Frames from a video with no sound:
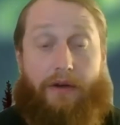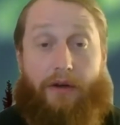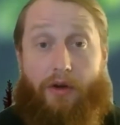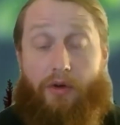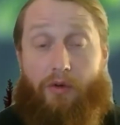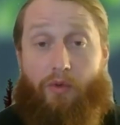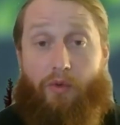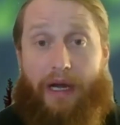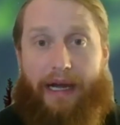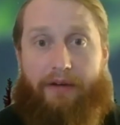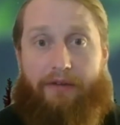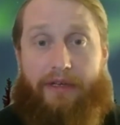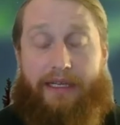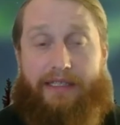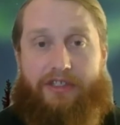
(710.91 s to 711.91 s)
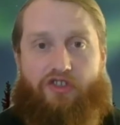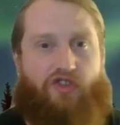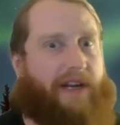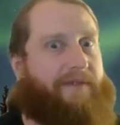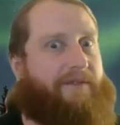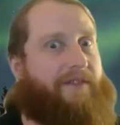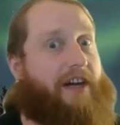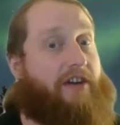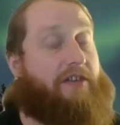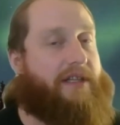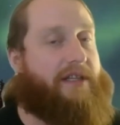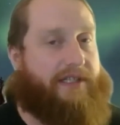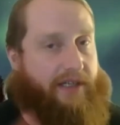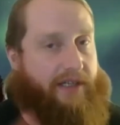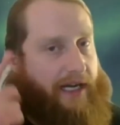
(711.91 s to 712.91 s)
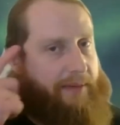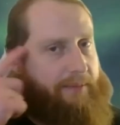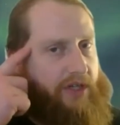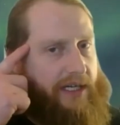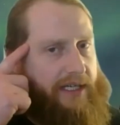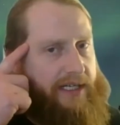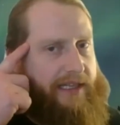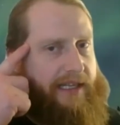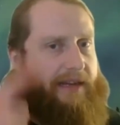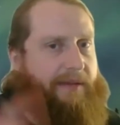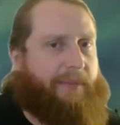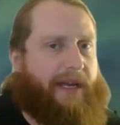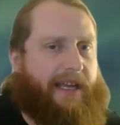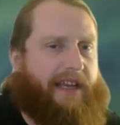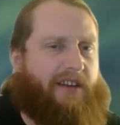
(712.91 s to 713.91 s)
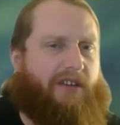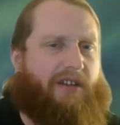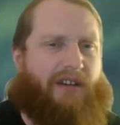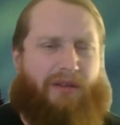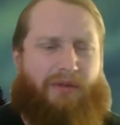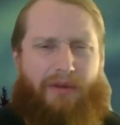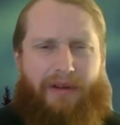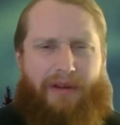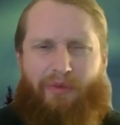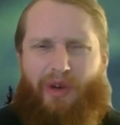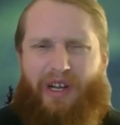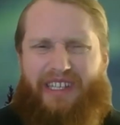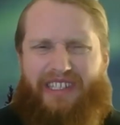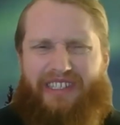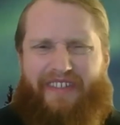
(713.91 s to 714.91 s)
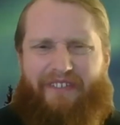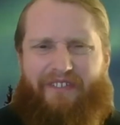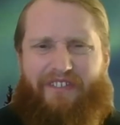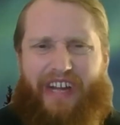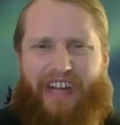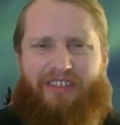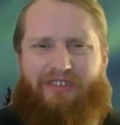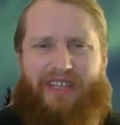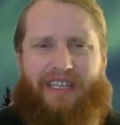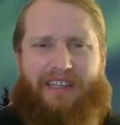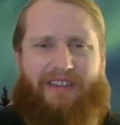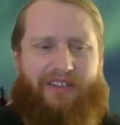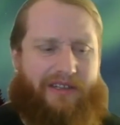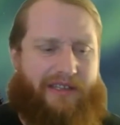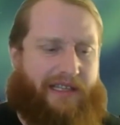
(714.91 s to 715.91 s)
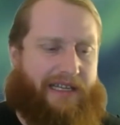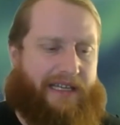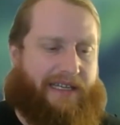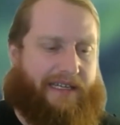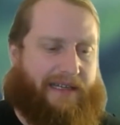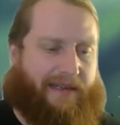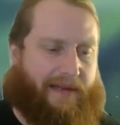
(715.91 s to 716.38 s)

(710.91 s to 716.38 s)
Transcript: Oh, wow, he has a trained falcon. So now I'm trying to think in my head, oh, what does a falcon look like?